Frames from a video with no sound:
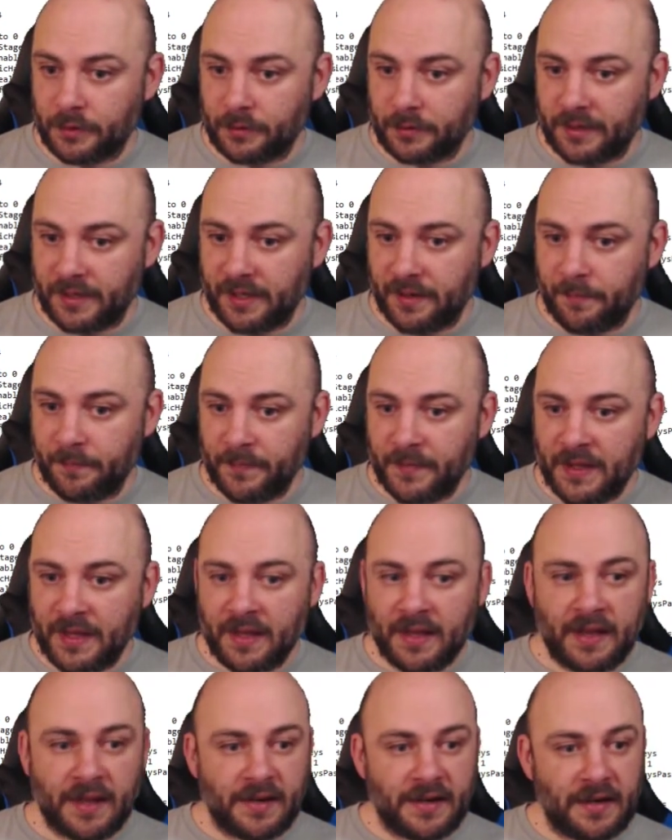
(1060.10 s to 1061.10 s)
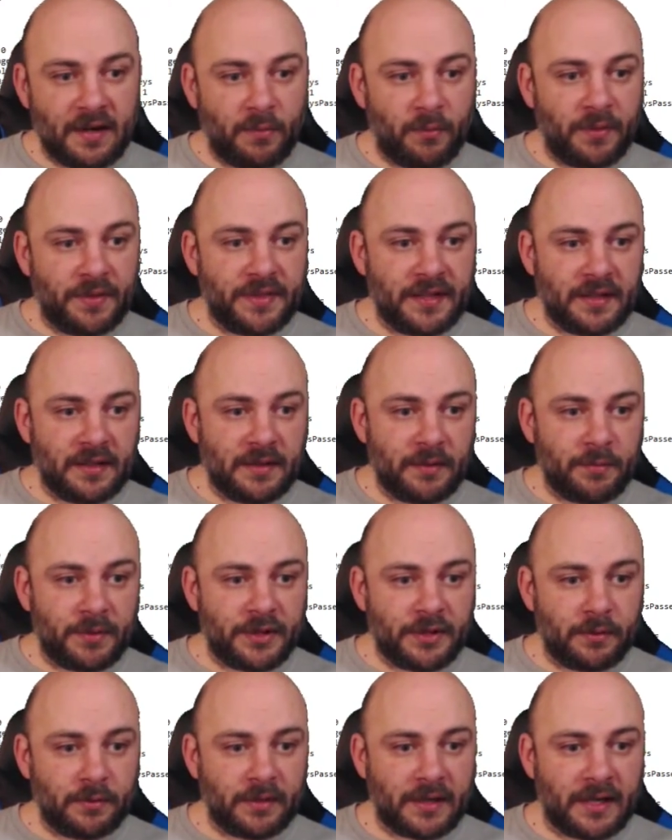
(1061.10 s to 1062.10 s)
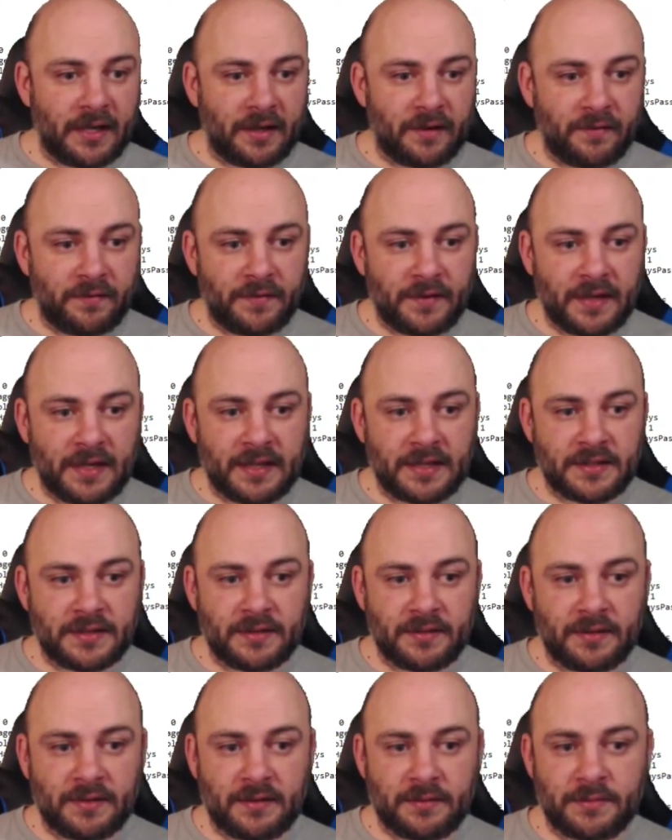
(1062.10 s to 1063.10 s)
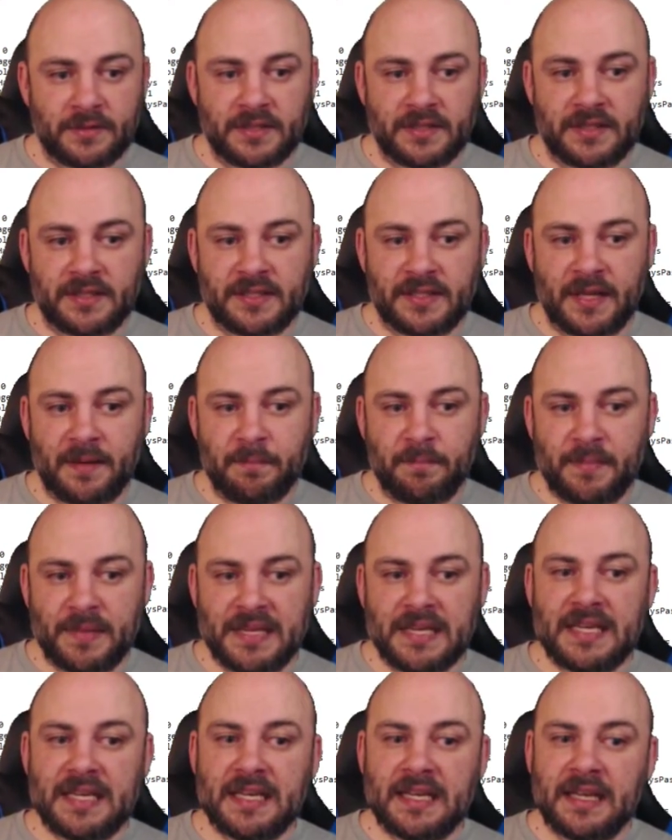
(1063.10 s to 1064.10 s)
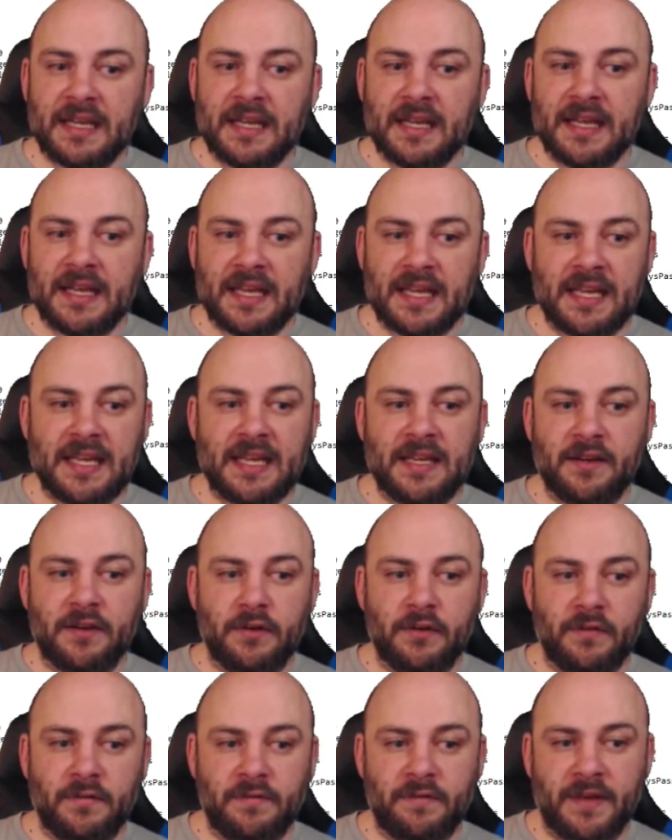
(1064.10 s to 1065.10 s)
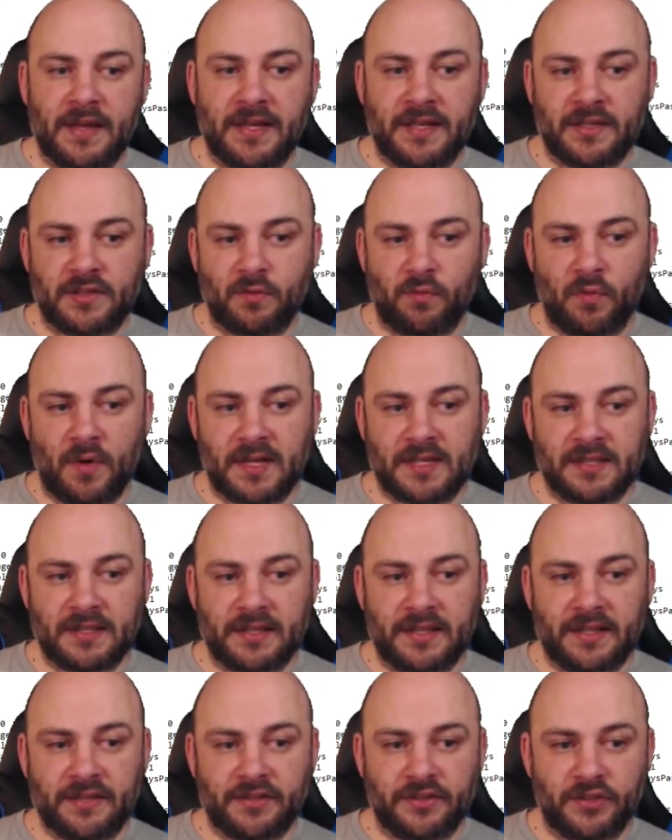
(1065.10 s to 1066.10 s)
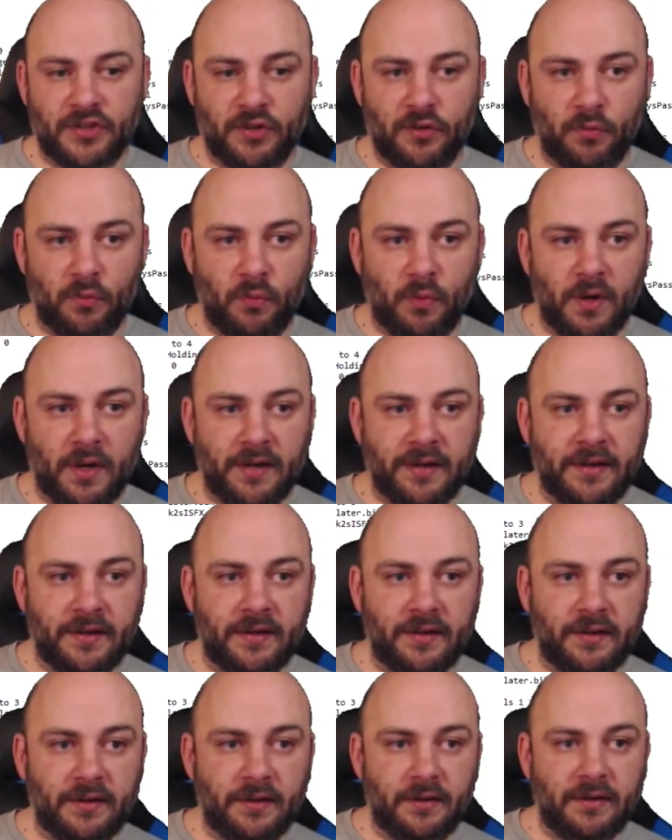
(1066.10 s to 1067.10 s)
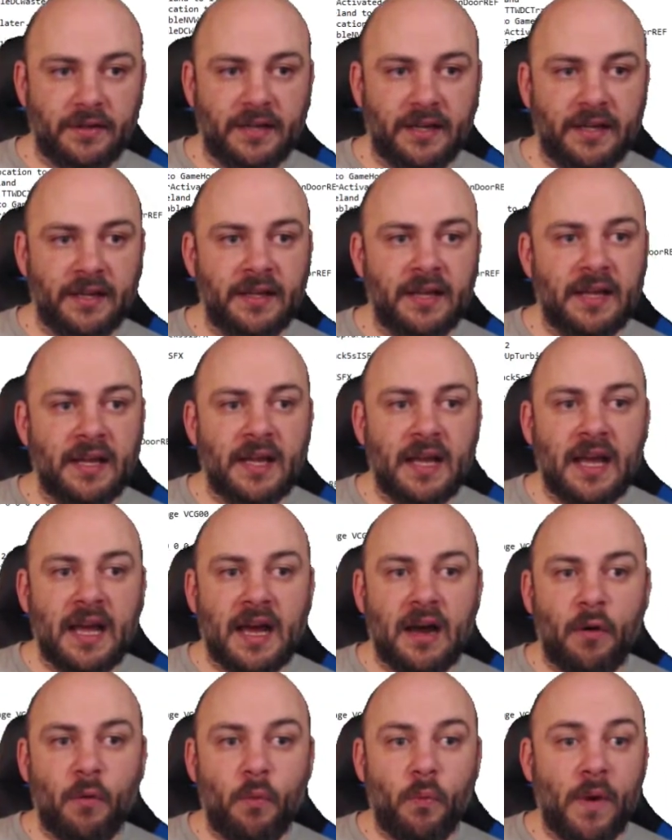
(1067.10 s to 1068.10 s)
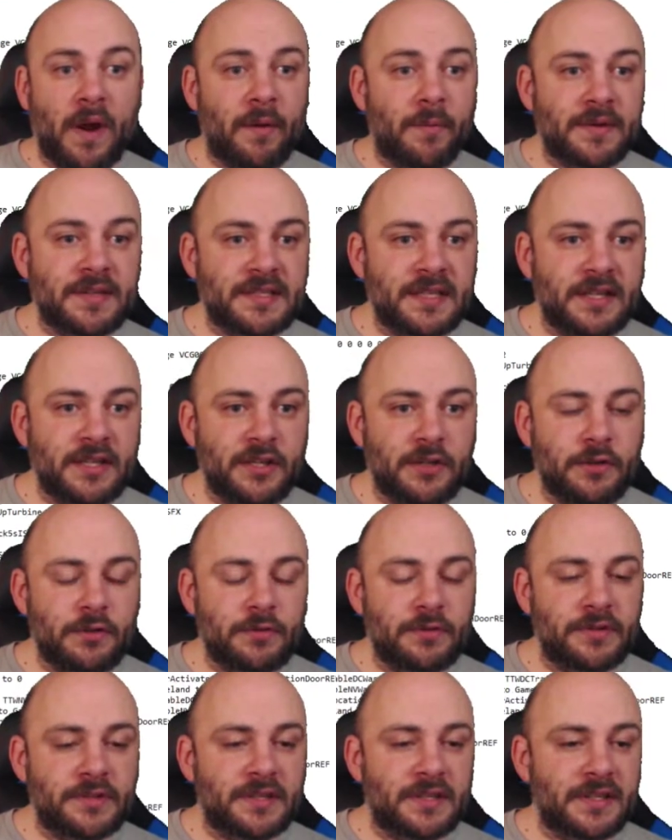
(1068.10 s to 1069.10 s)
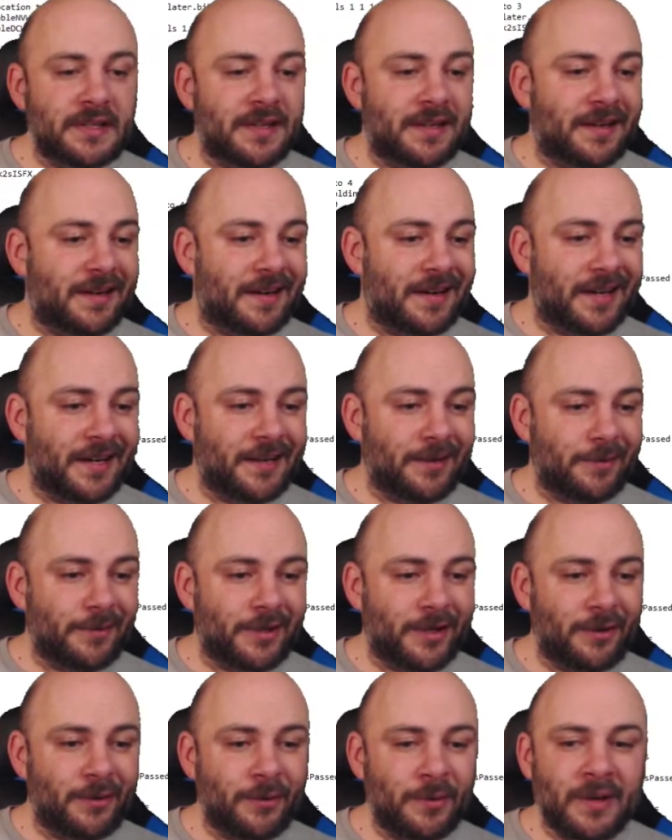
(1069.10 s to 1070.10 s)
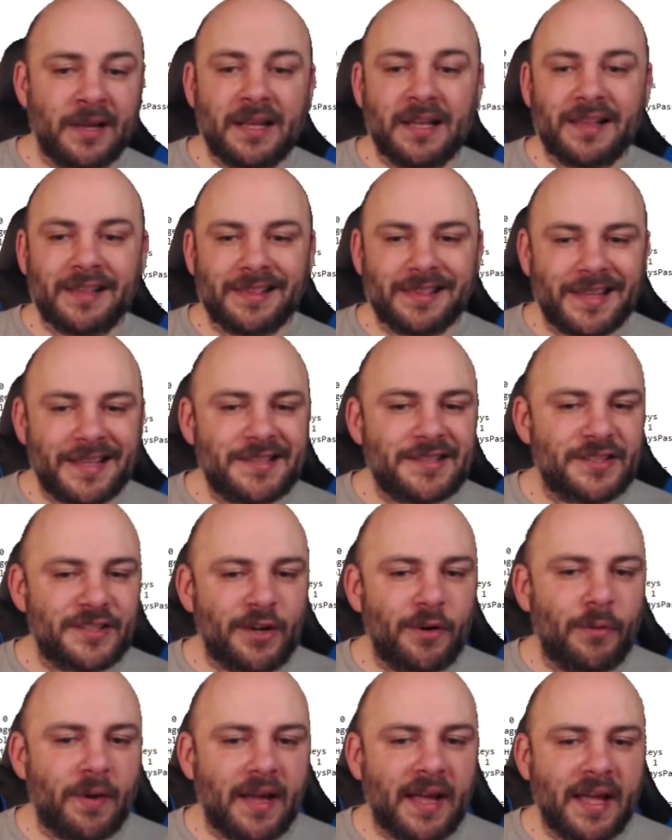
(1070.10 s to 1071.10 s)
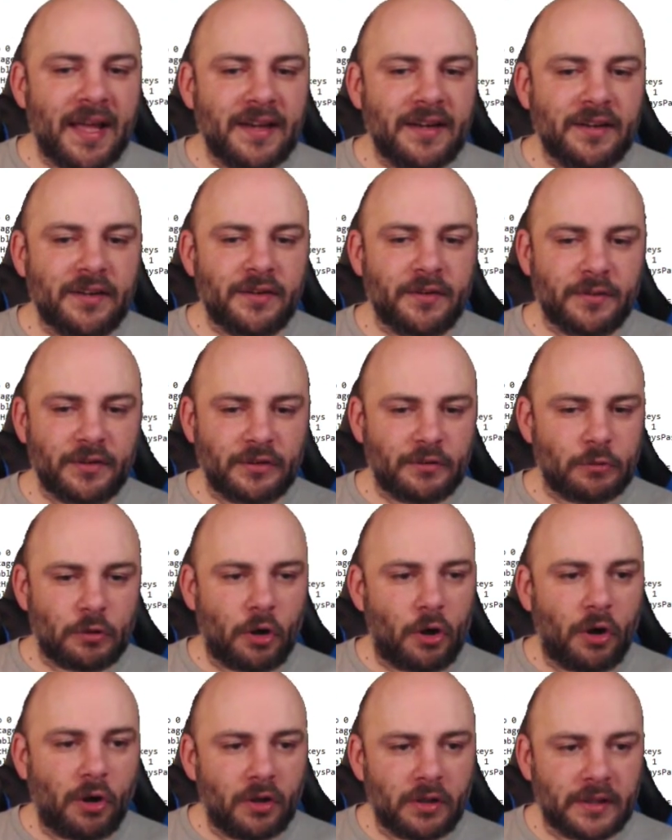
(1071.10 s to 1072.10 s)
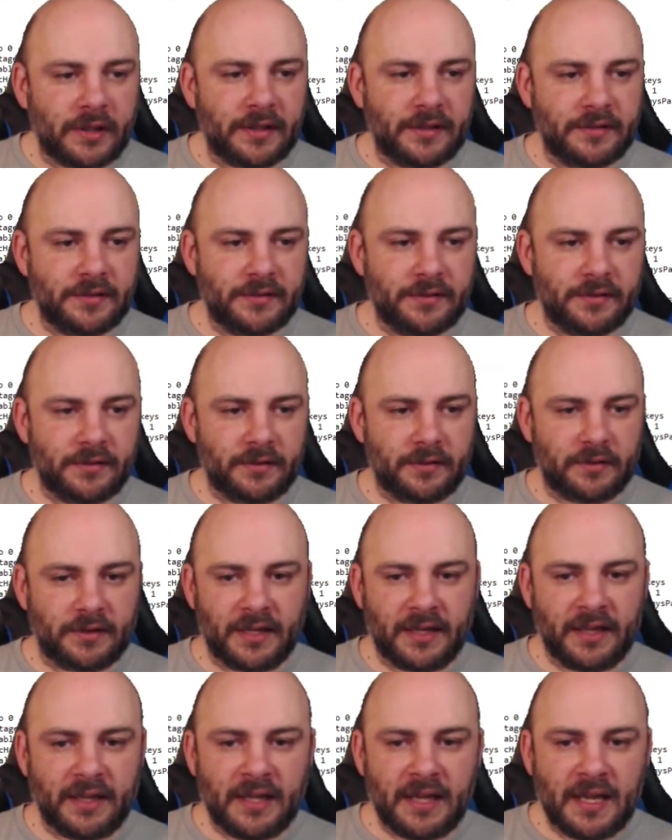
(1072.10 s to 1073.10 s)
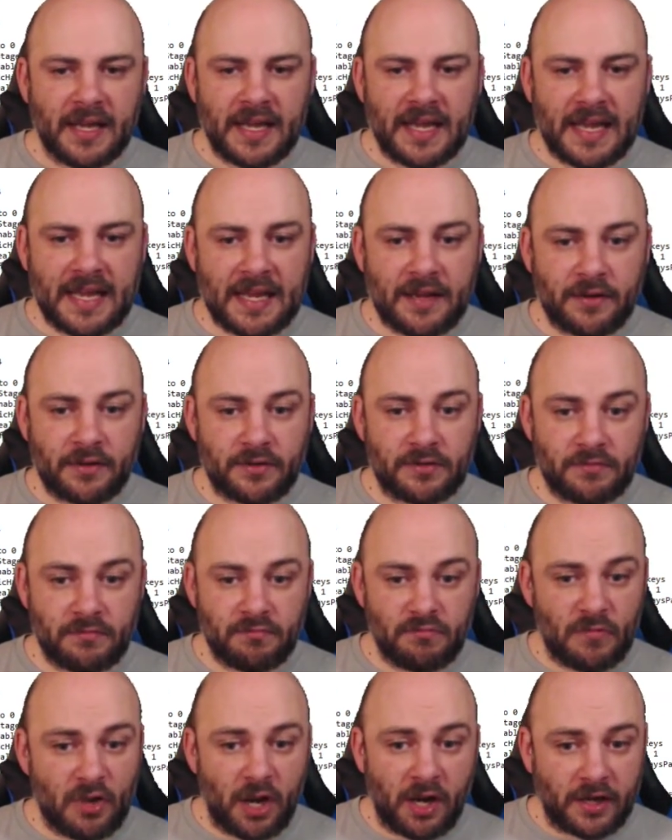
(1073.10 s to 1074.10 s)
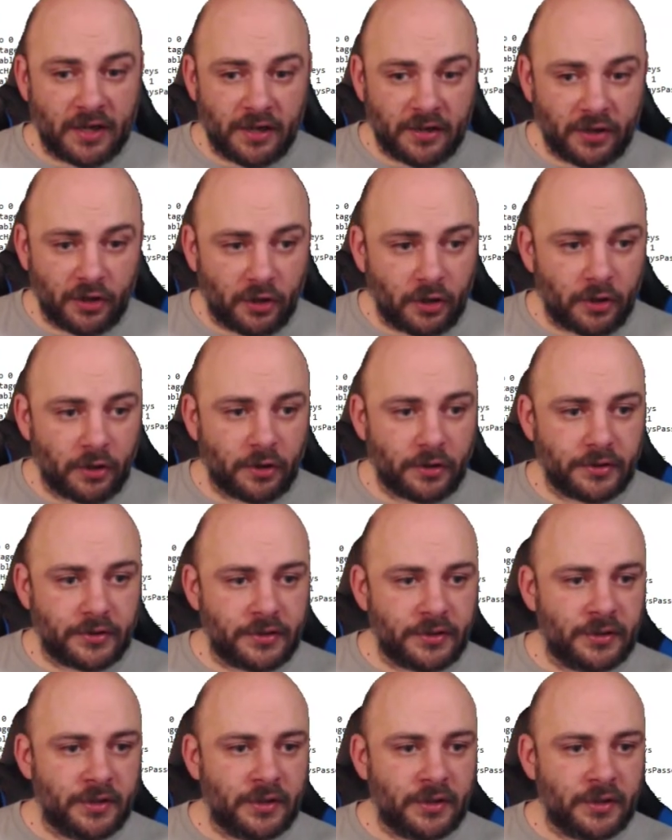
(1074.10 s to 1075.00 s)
Okay, now one thing that we don't have is there's a set B in New Vegas Wasteland to 1. Okay, where is that used? I don't know. Let's go ahead and call it. Okay, it's not gonna hurt.